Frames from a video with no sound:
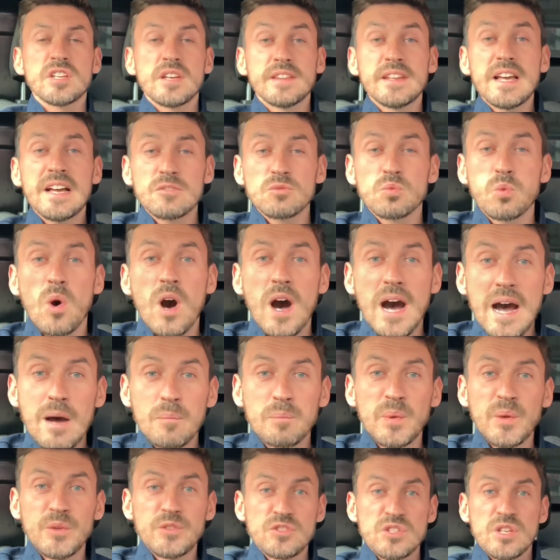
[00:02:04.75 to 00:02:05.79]
And that's what
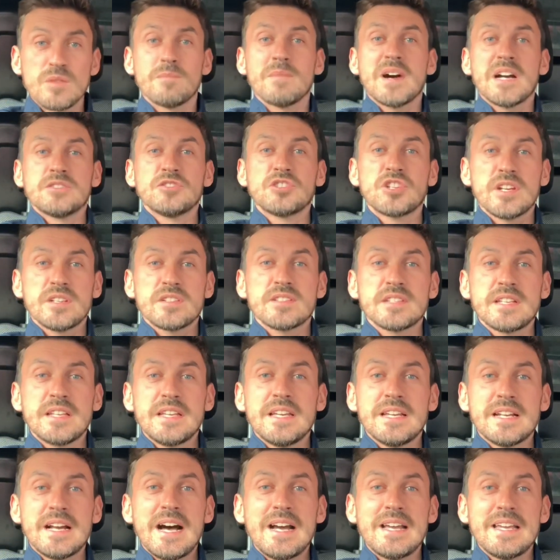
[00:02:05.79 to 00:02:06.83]
happened to Manchester
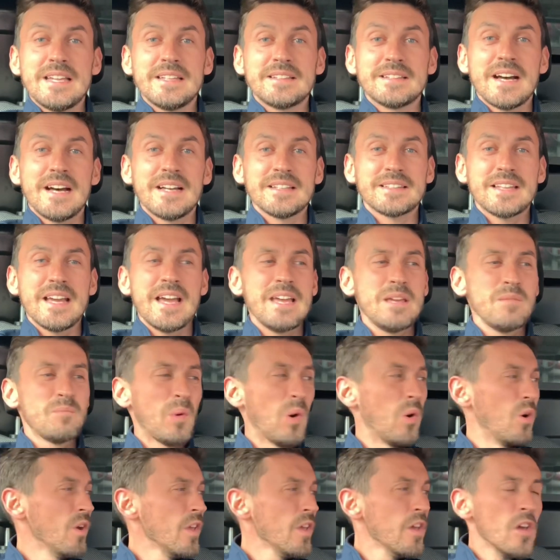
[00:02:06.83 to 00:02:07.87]
United that day.
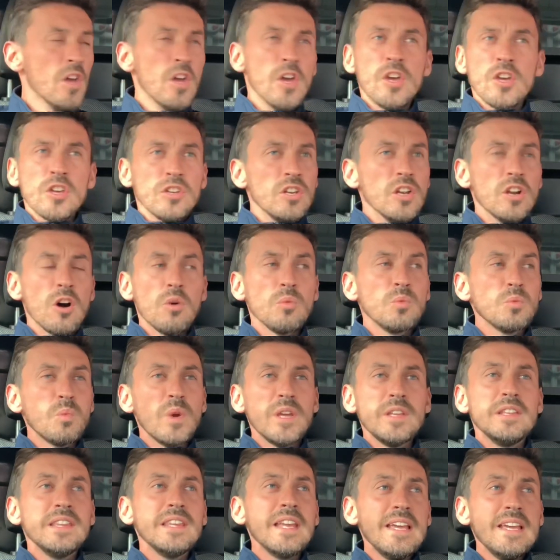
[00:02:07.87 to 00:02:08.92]
But, you know,
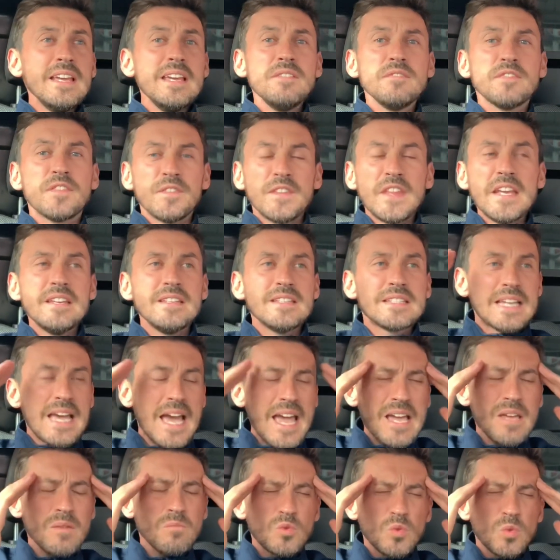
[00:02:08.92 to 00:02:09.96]
we leave these
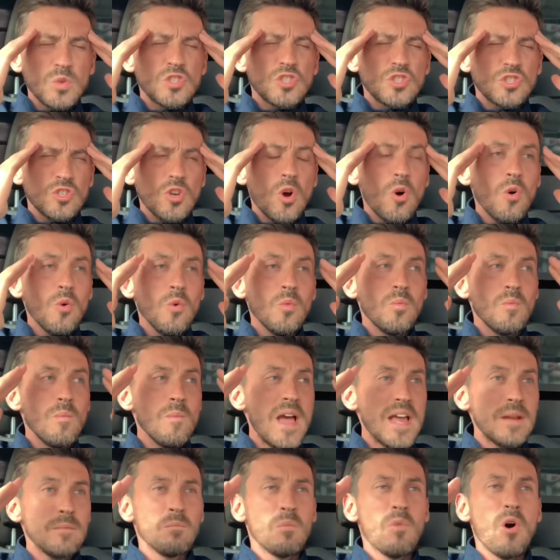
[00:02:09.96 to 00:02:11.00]
games with so
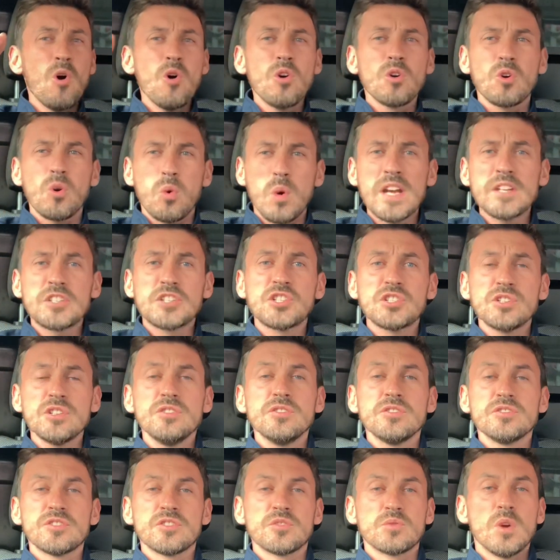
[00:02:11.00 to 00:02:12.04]
many more
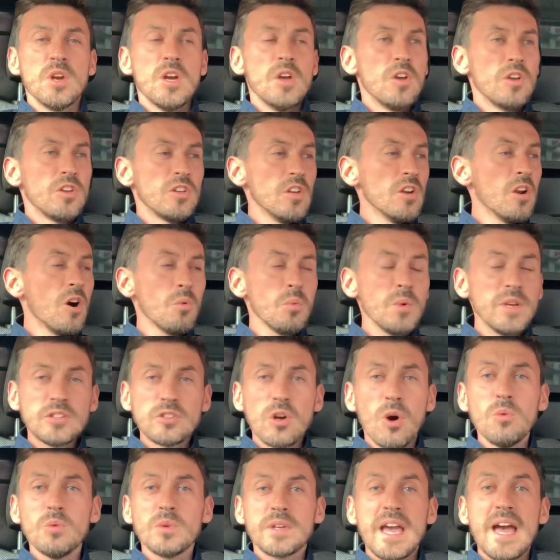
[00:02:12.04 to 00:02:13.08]
questions. You know, we
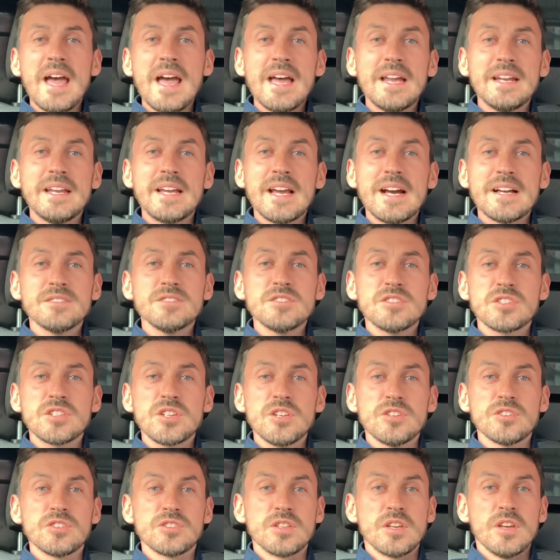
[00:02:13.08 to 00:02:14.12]
don't get any
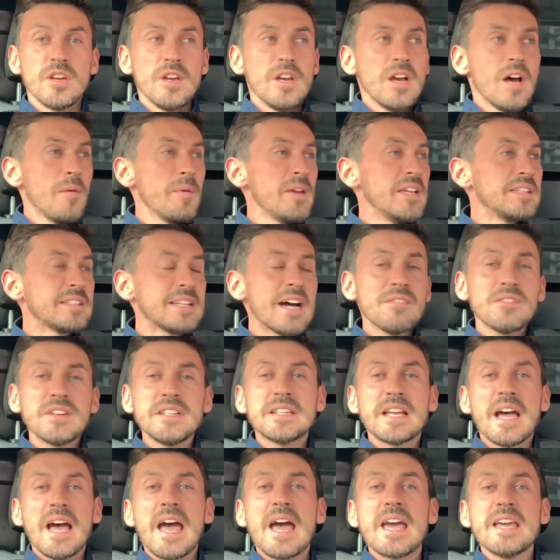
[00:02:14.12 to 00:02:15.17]
answers. I mean,
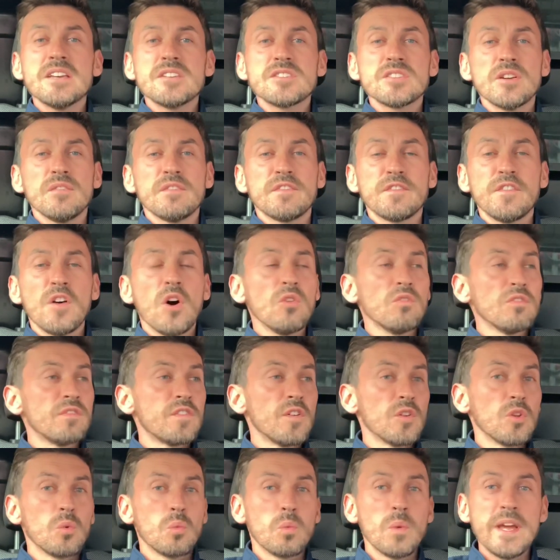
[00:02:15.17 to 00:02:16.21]
David De Gea's at fault
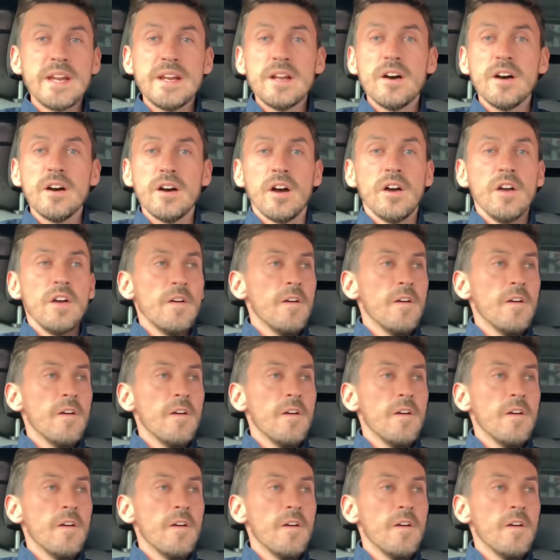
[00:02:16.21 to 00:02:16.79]
for the winner.